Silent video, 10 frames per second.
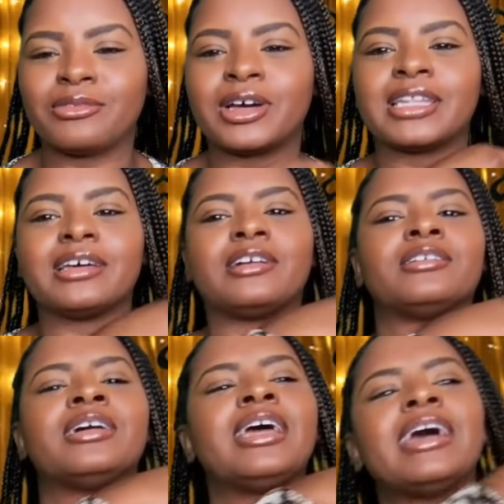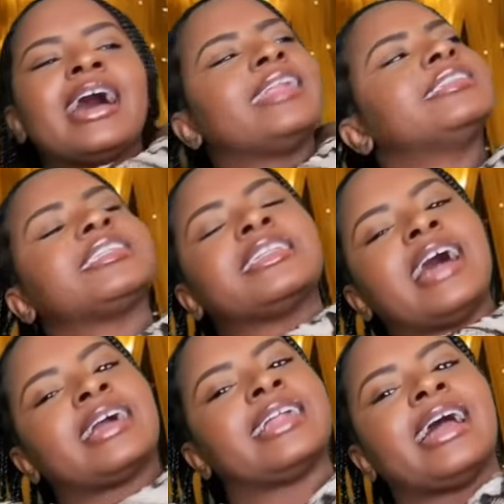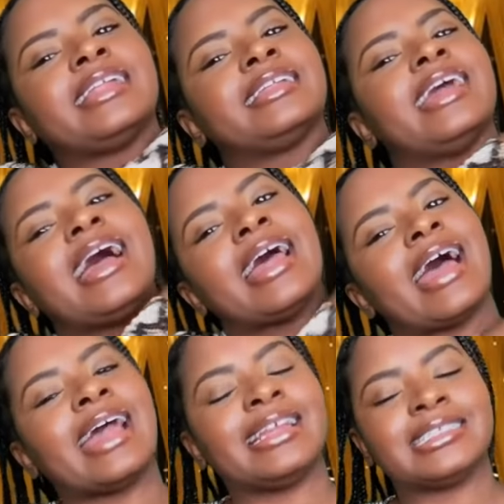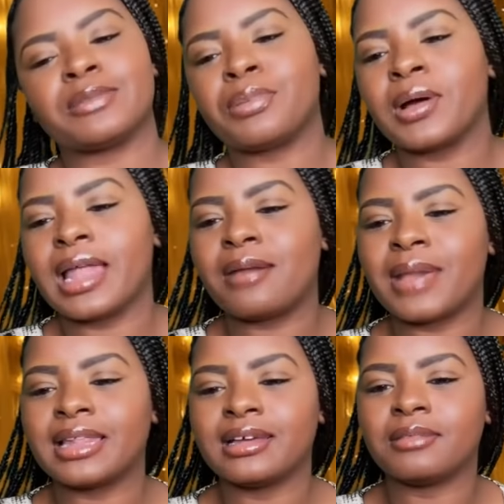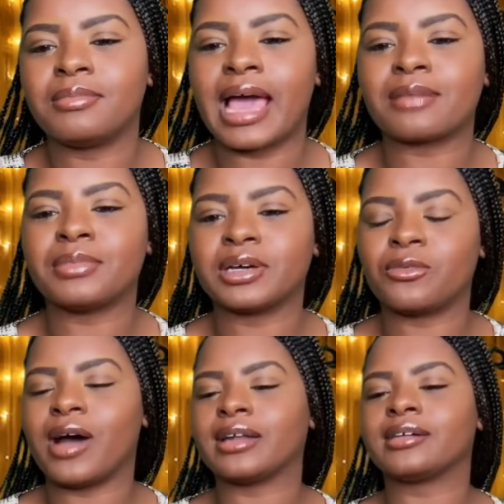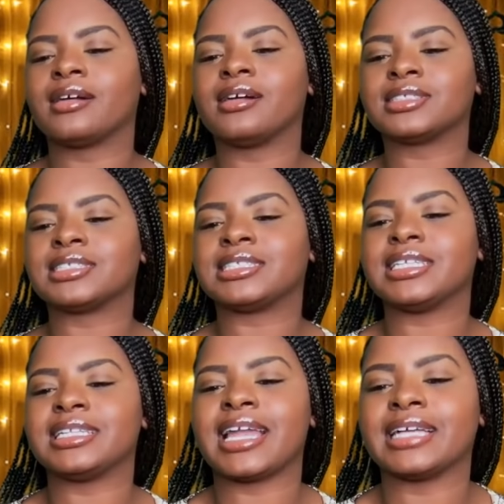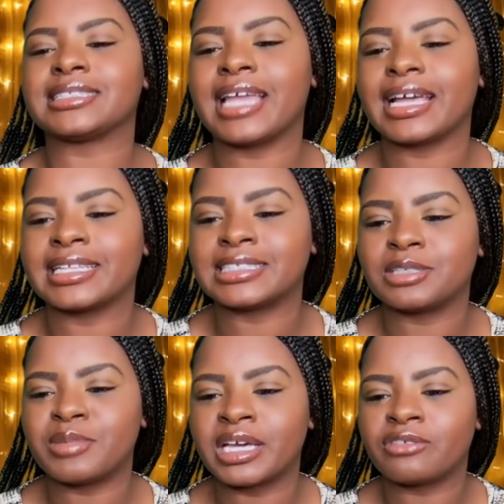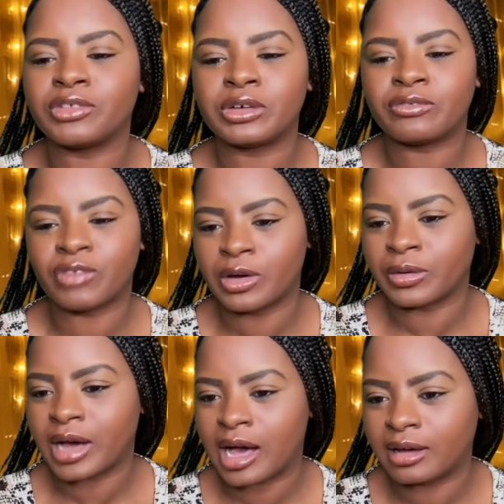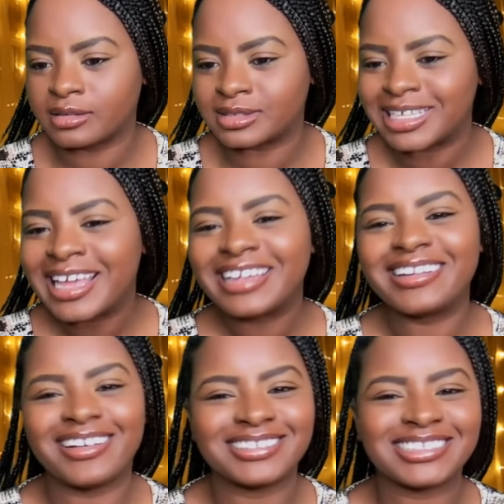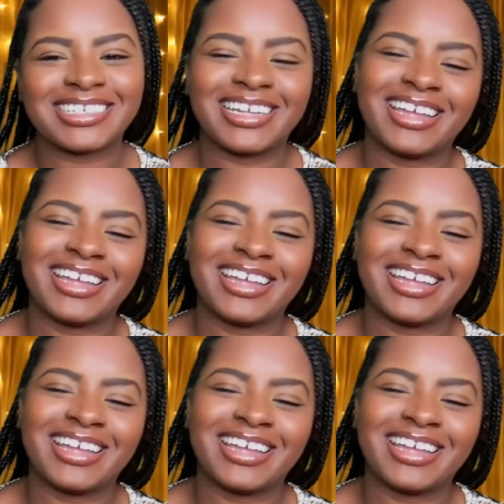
What little I need to I, I, I need to pull out my little black book while the girls is sitting nice like this and make a few phone calls no, I'm just kidding.